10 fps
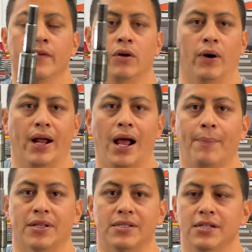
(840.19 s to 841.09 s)
what
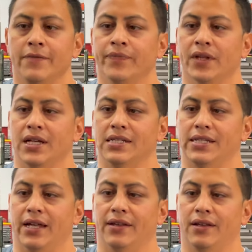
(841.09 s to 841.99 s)
happens is
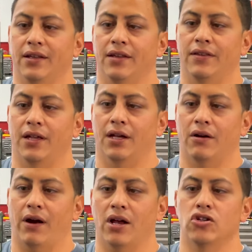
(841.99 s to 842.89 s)
that the
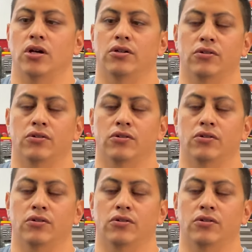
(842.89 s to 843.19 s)
crankshaft